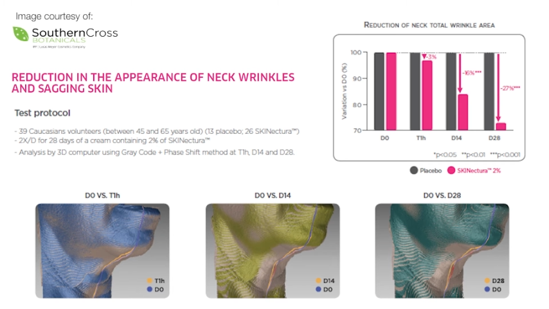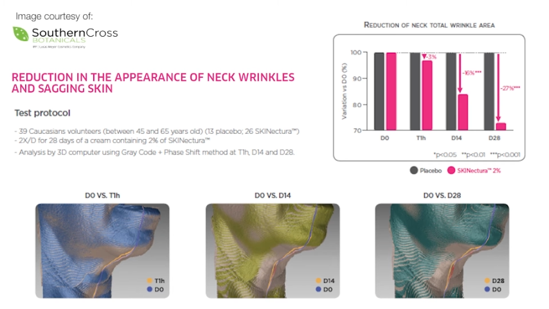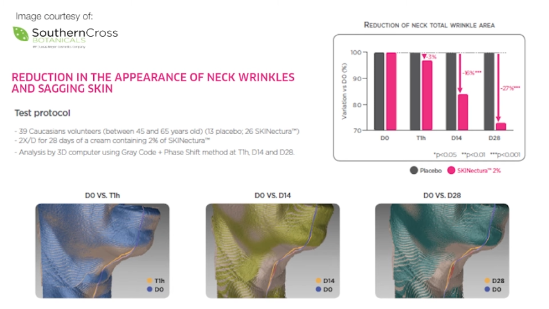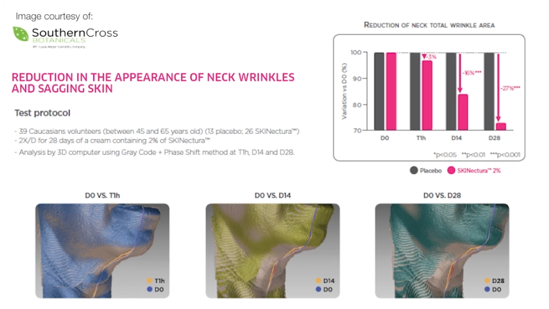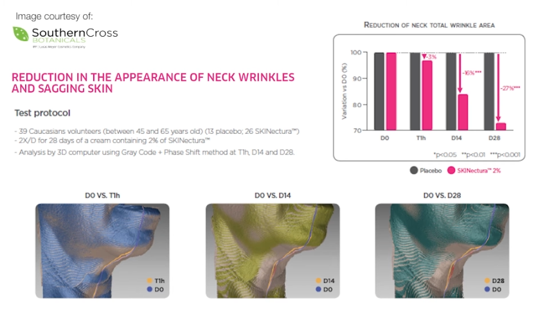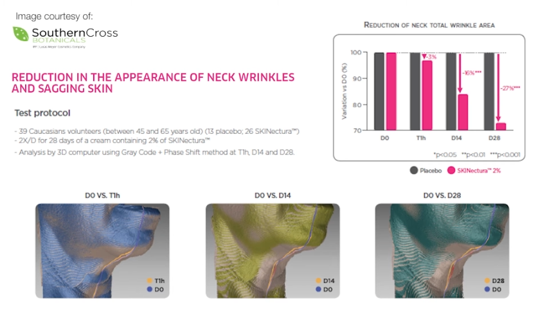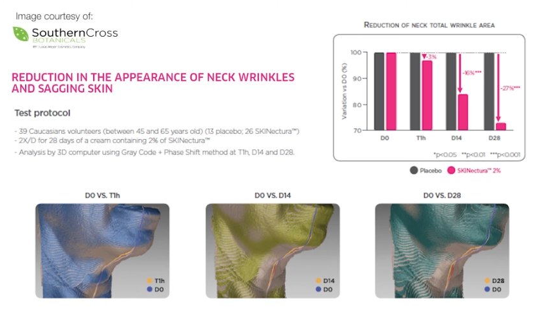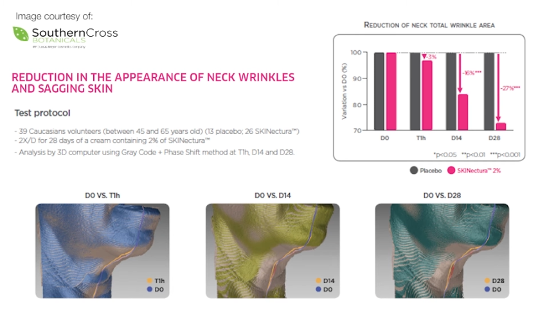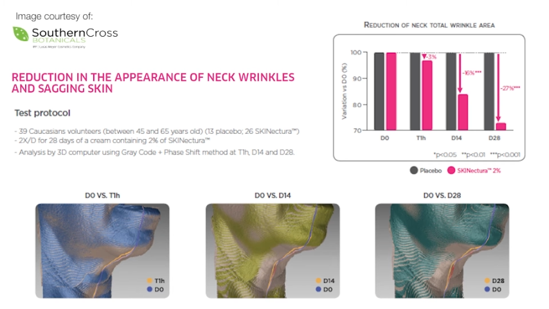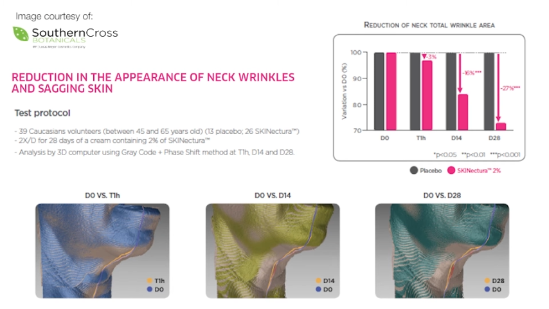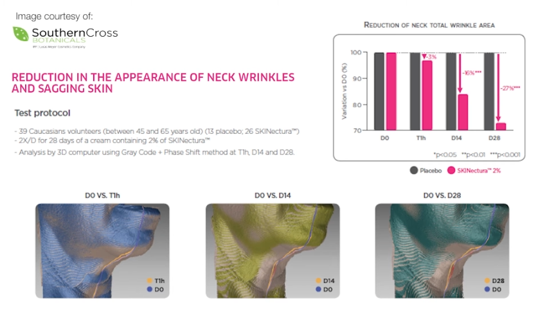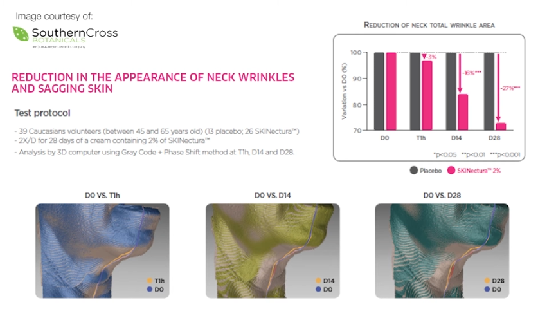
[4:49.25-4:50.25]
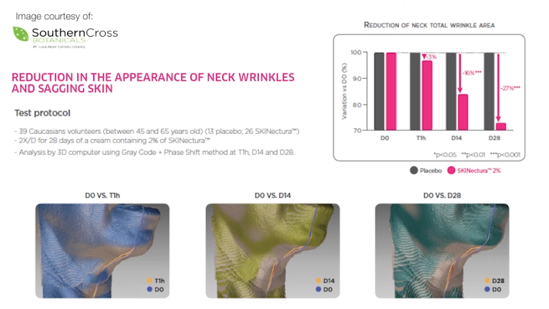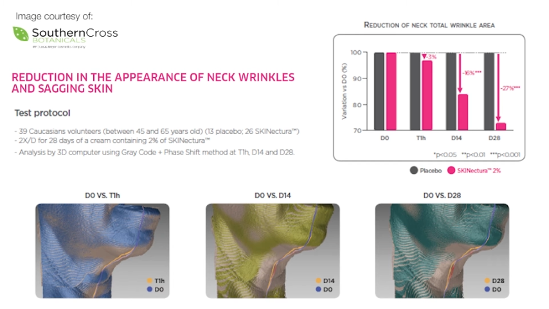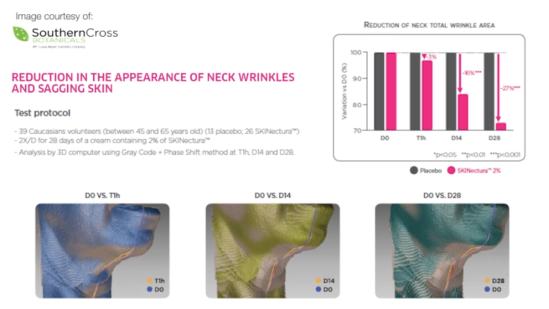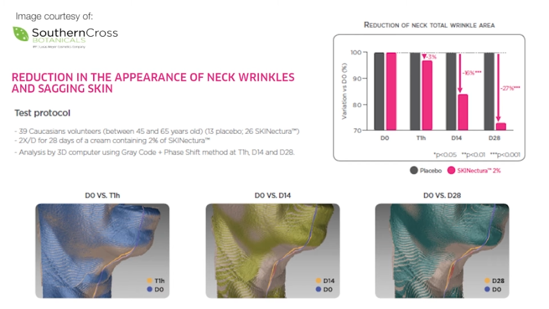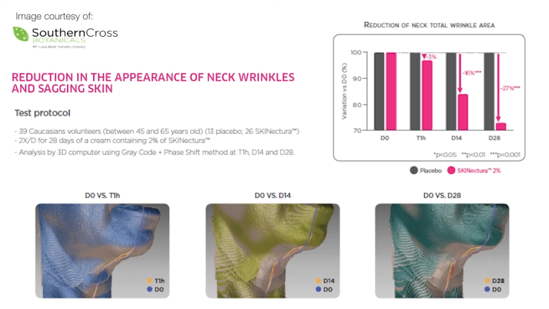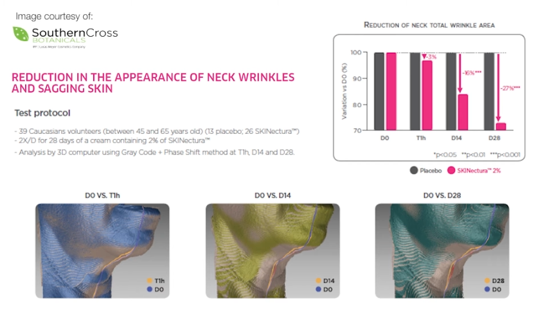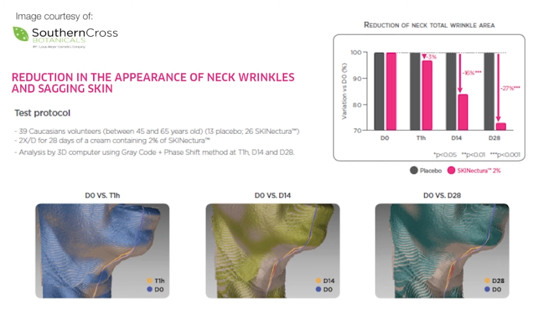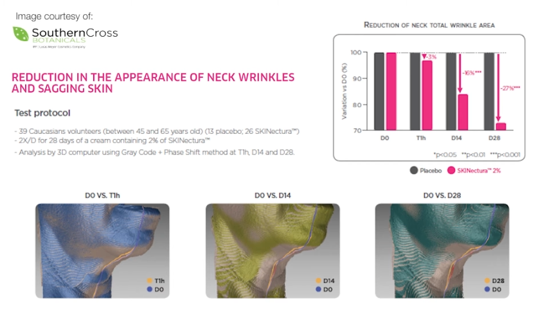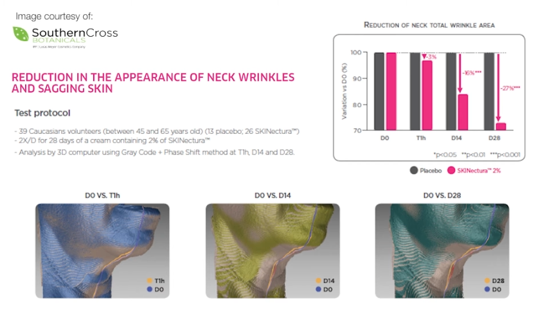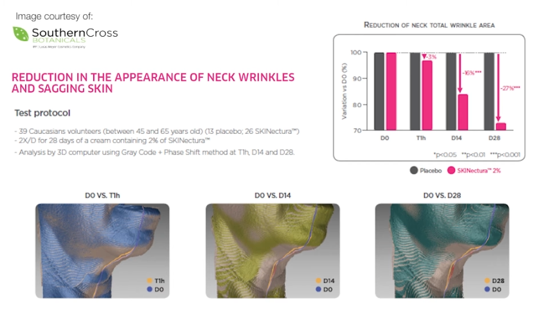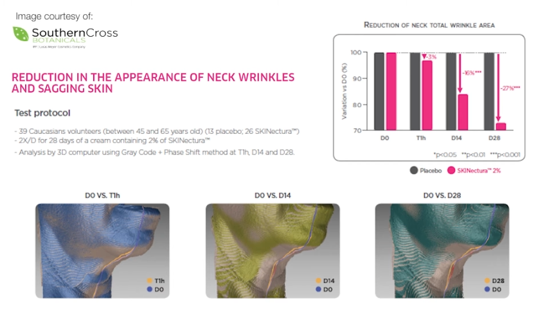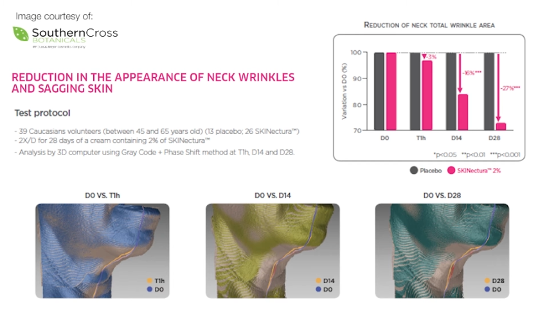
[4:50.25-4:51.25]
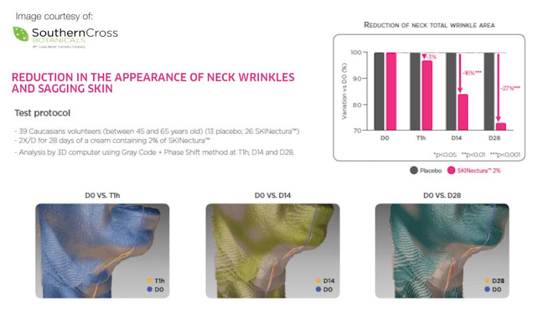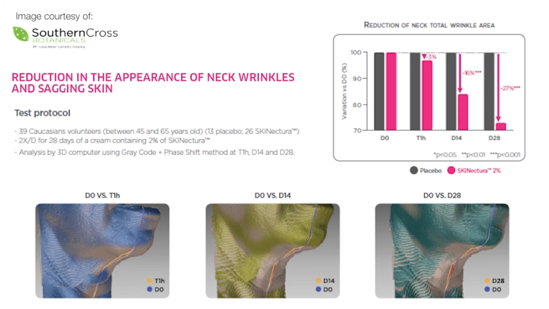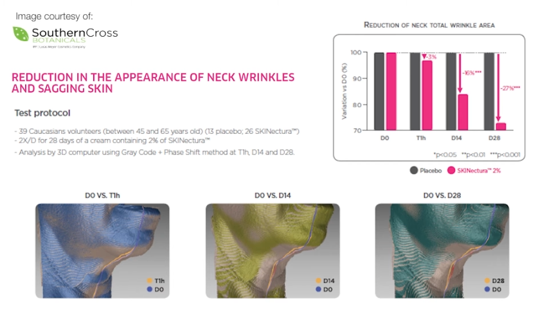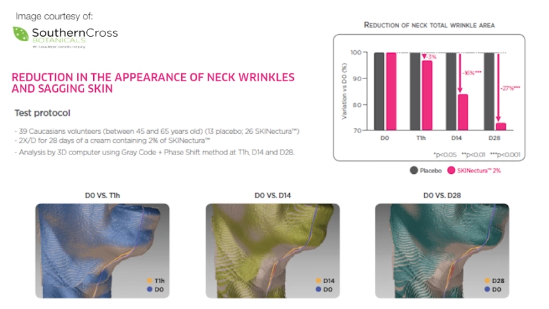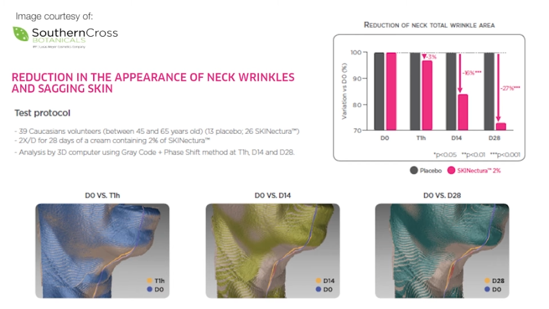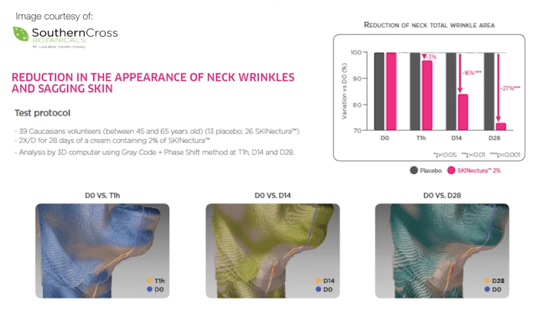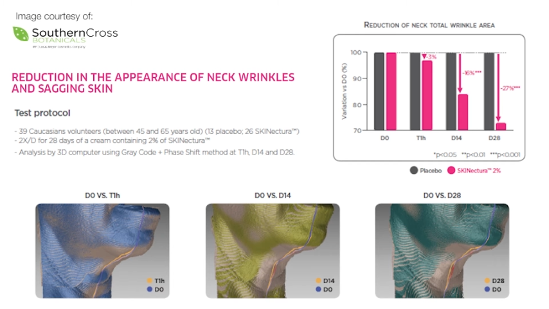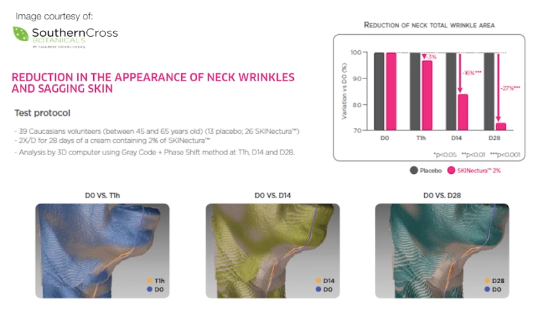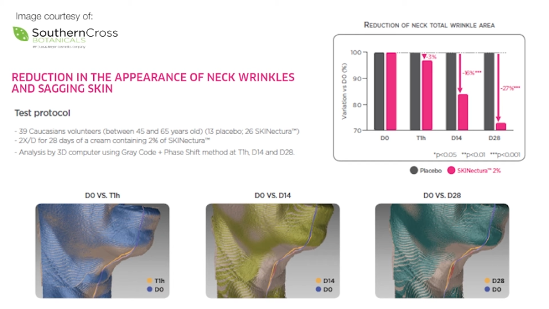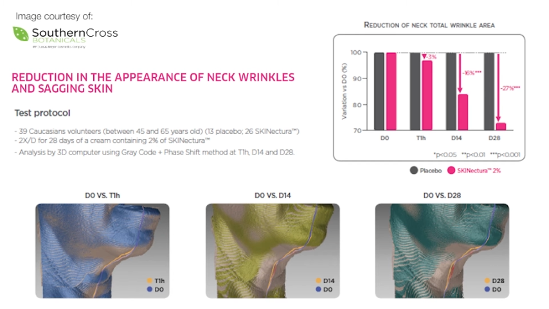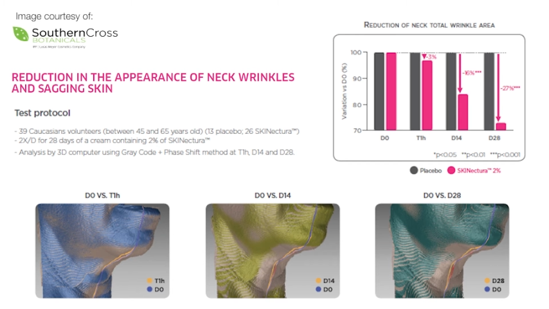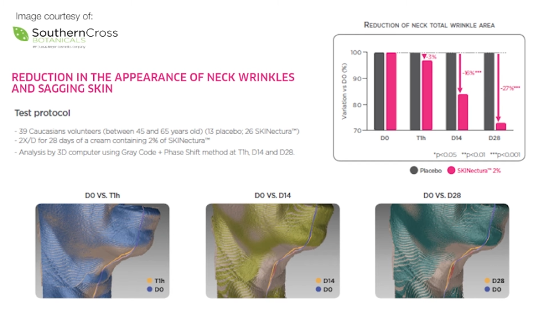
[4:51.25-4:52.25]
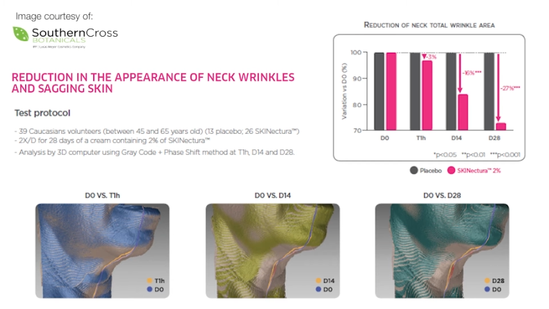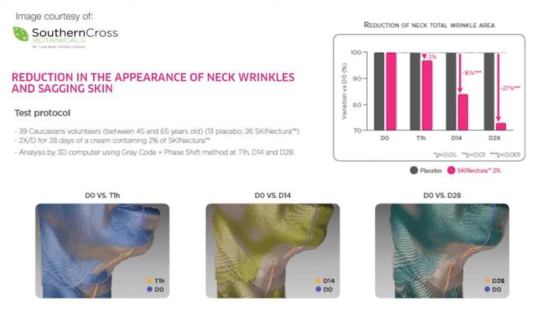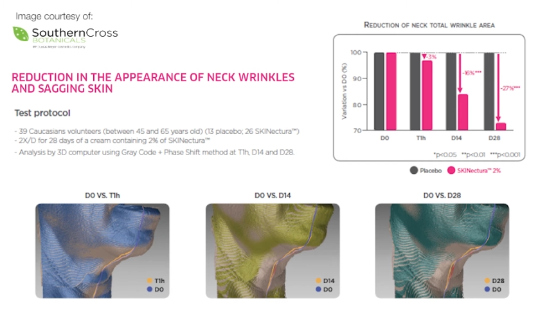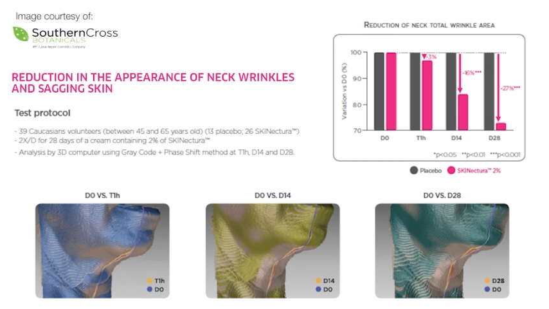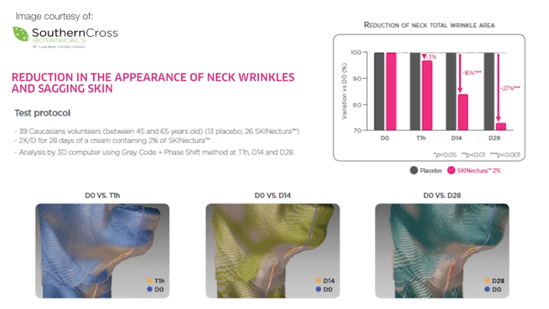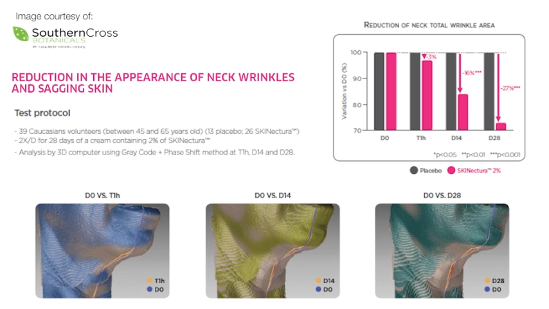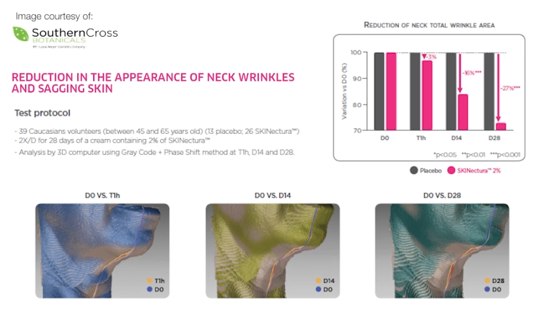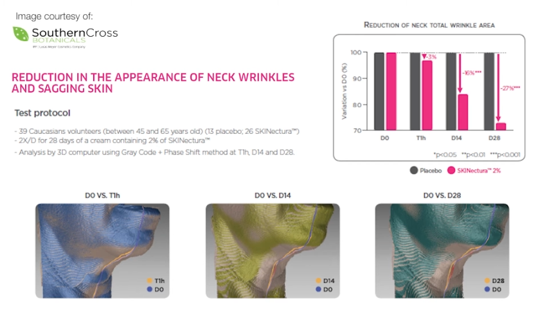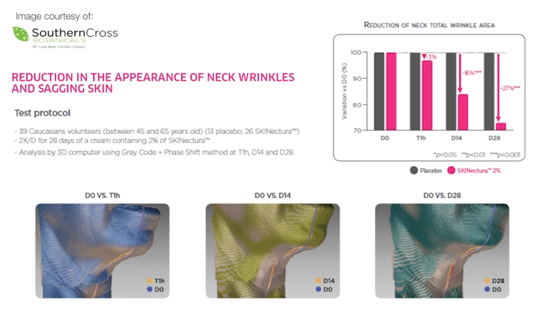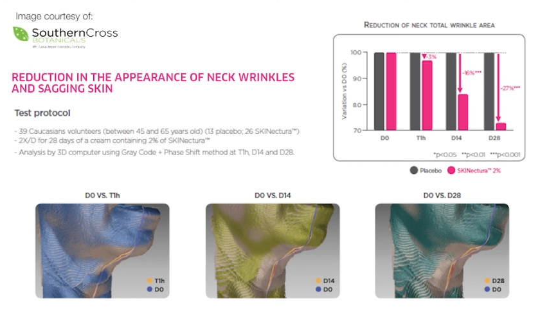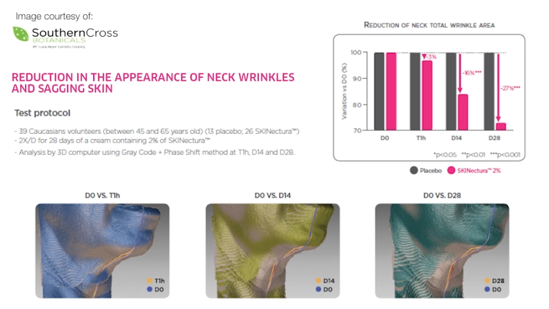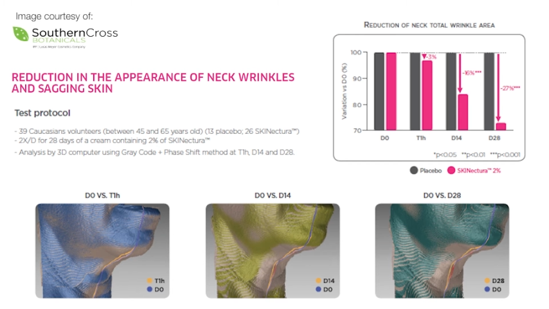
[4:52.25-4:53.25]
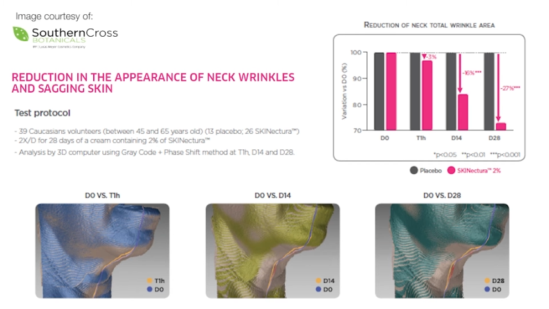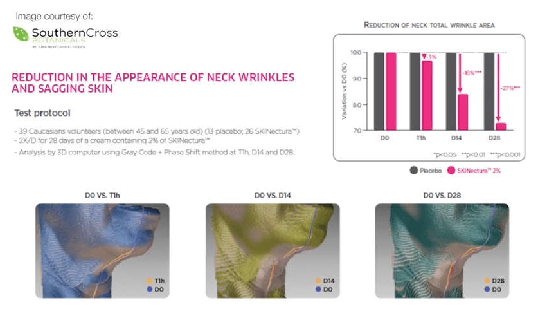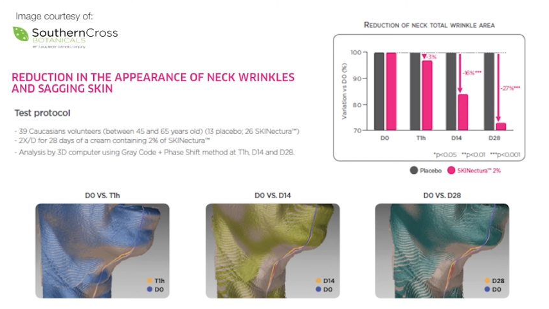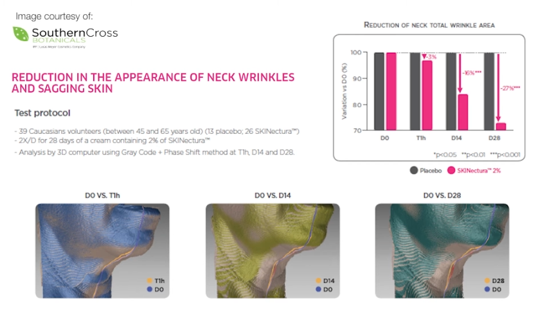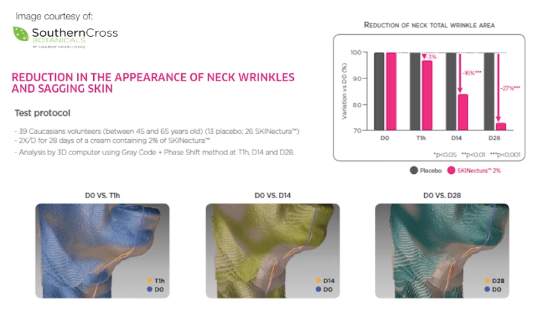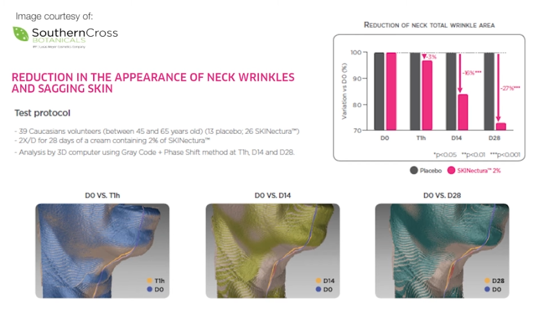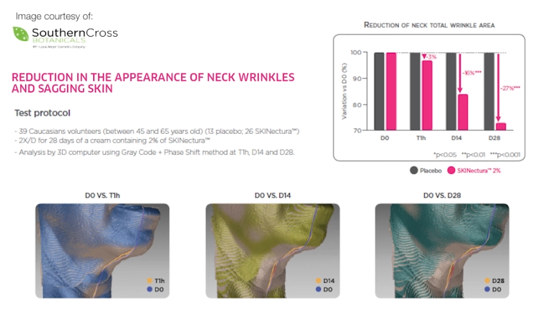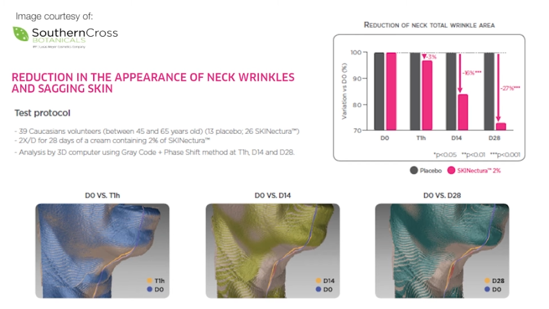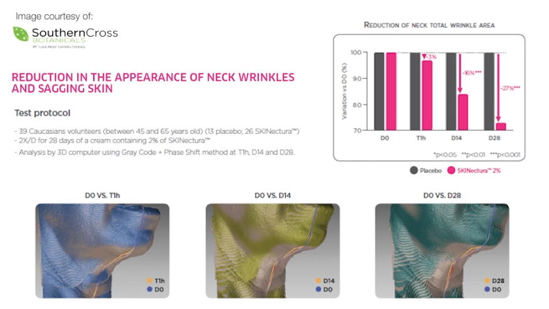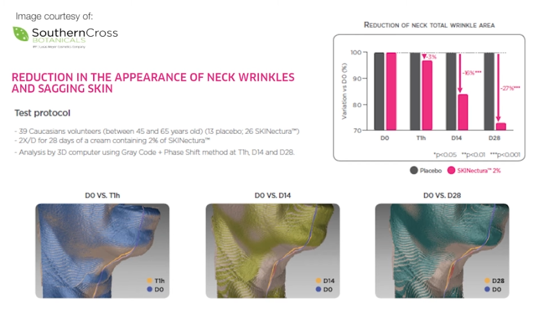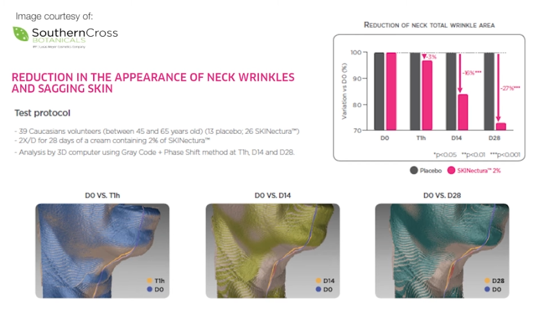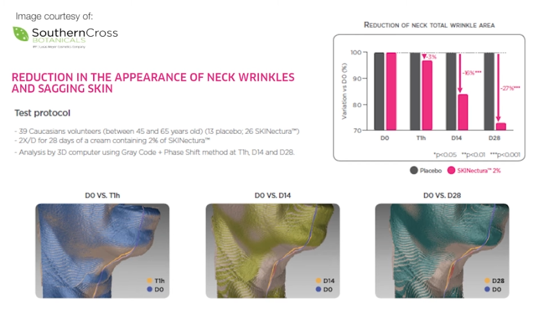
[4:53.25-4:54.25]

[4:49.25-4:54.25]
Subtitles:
[unreadable: no face in view]